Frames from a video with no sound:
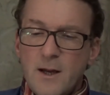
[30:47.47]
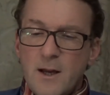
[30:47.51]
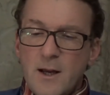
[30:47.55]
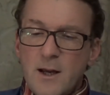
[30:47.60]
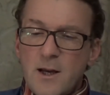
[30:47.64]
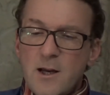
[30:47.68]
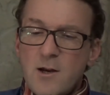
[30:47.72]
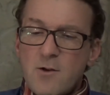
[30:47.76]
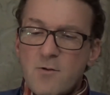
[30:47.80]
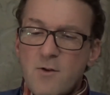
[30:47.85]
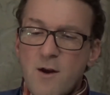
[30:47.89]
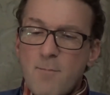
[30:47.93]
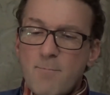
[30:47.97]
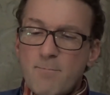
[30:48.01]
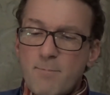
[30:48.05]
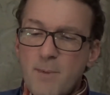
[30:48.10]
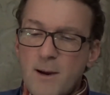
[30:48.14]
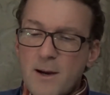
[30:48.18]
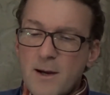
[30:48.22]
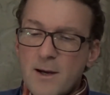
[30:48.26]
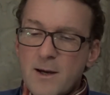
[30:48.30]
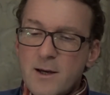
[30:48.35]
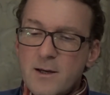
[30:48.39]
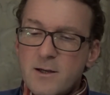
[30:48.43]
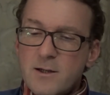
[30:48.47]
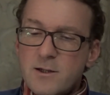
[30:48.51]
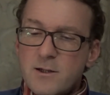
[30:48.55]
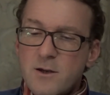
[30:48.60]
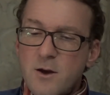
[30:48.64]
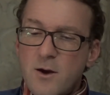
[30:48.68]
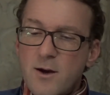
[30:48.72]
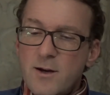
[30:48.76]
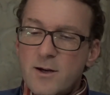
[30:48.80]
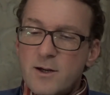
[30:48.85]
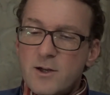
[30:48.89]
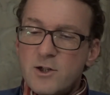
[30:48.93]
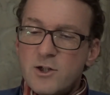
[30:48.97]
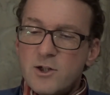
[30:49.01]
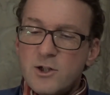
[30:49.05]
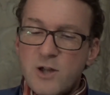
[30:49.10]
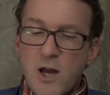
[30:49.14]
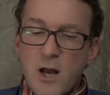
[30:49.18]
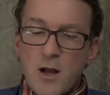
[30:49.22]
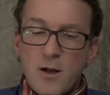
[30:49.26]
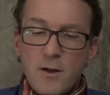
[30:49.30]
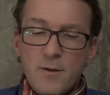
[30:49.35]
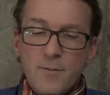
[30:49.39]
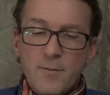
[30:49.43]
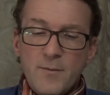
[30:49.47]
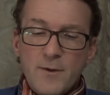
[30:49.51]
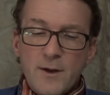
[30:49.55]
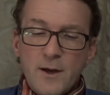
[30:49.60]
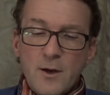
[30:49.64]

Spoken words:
He crept back inside his shell